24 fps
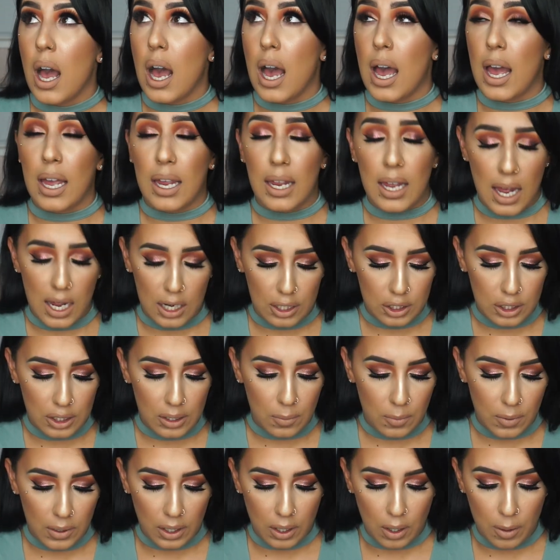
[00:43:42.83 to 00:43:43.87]
I actually
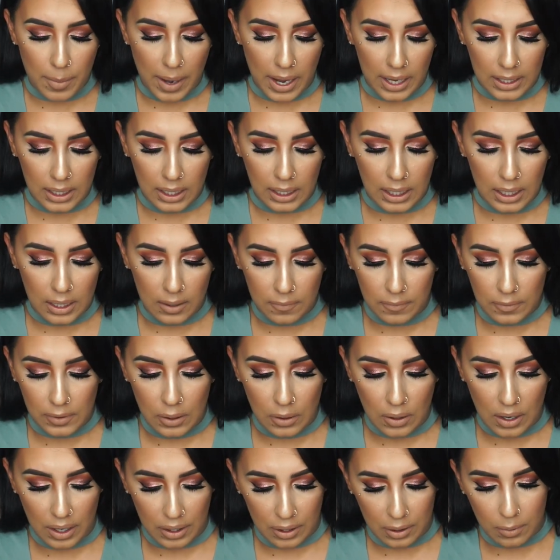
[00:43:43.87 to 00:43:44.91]
want to go back and get a few
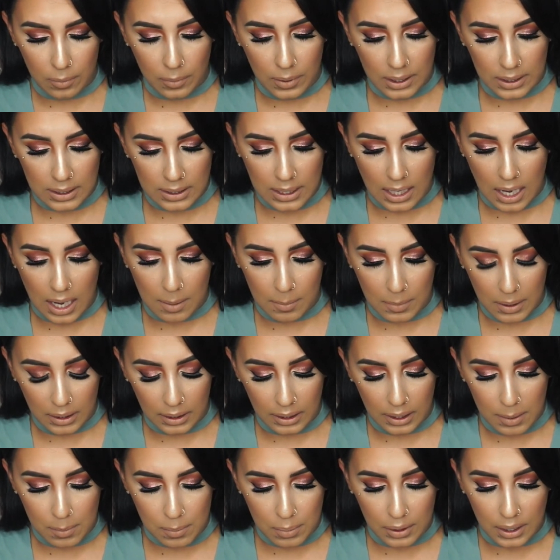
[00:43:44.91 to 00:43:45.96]
other ones. I'm a
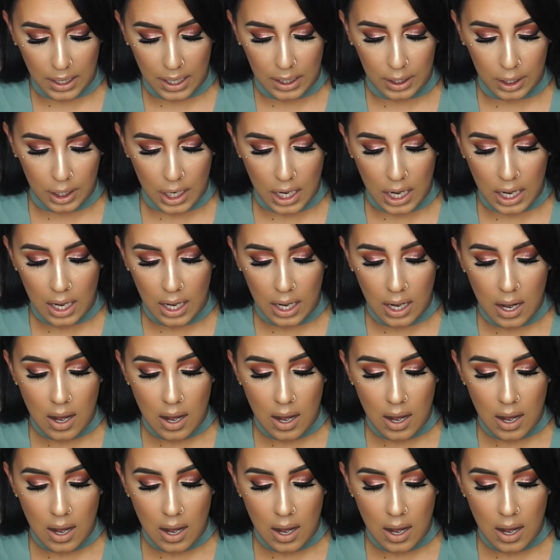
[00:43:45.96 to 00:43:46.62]
lip liner